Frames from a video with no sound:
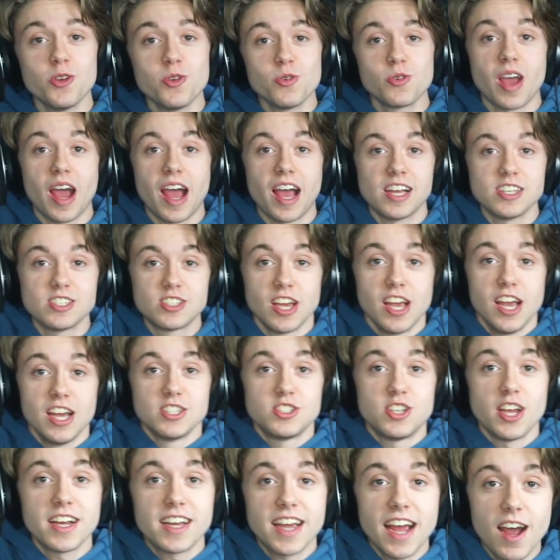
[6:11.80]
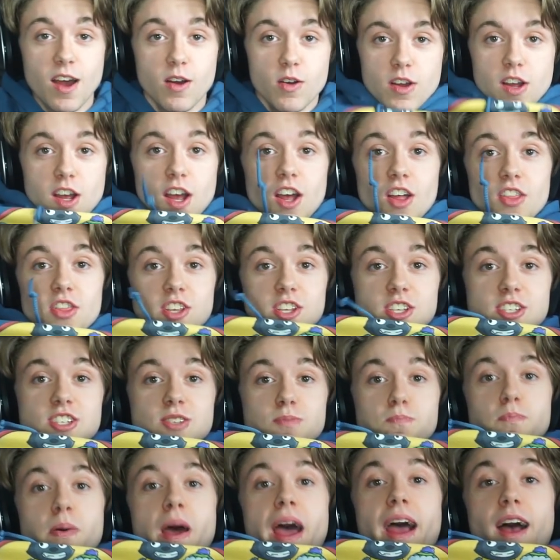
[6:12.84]
you guys. Check out this
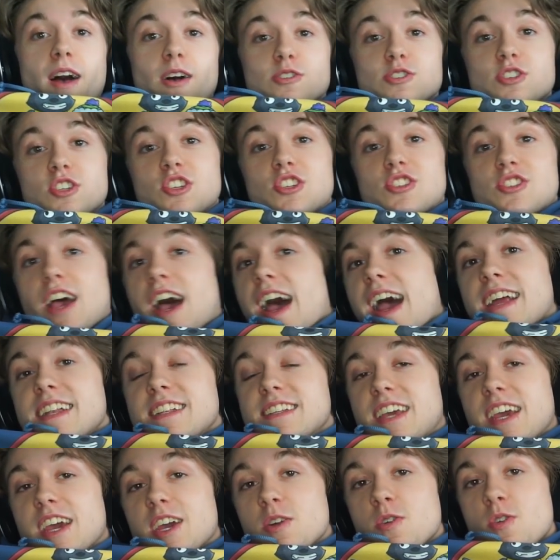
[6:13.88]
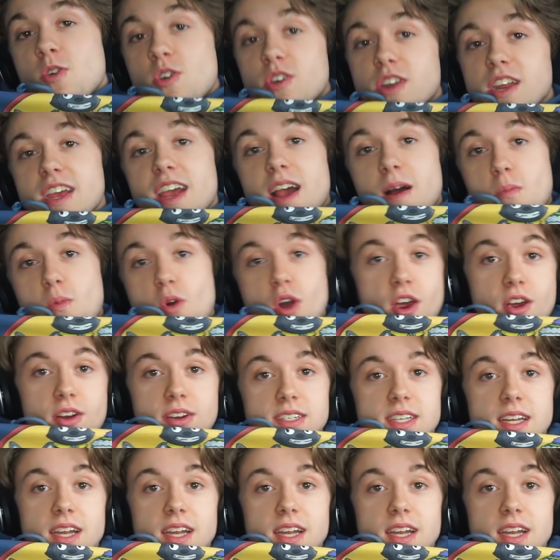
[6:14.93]
pal's sidekick hoodie I'm wearing